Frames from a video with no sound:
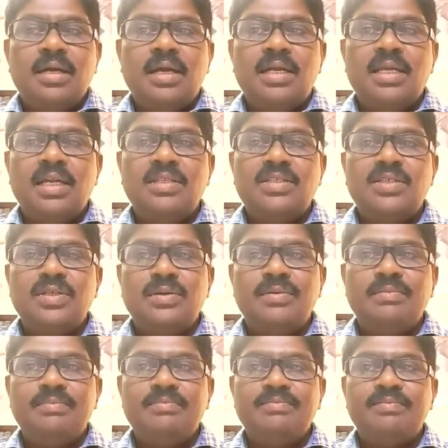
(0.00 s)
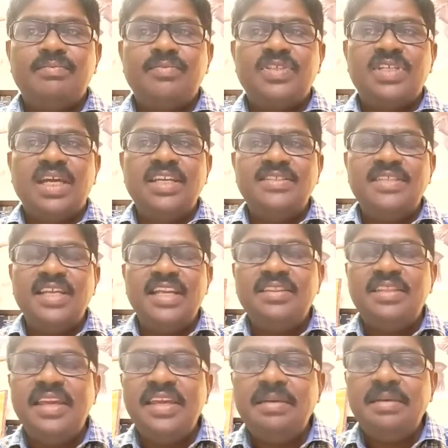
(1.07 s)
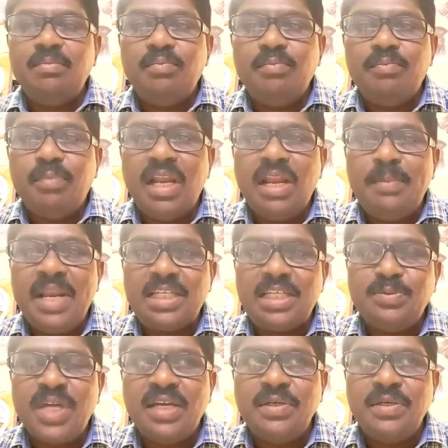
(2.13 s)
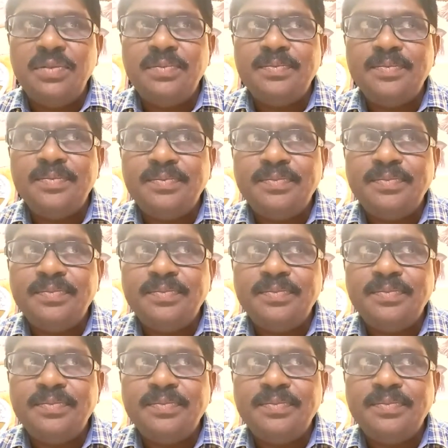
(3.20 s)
And also, sir, is there anything? Mallepalli Laxmaiah Garu?